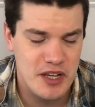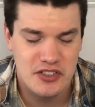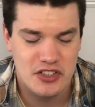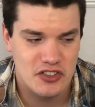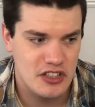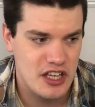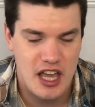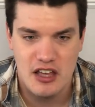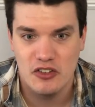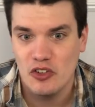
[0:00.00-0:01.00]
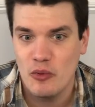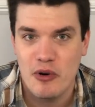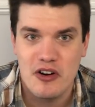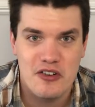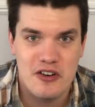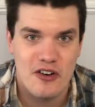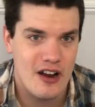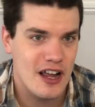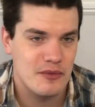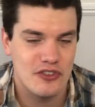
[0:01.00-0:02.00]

basically a little partner in crime.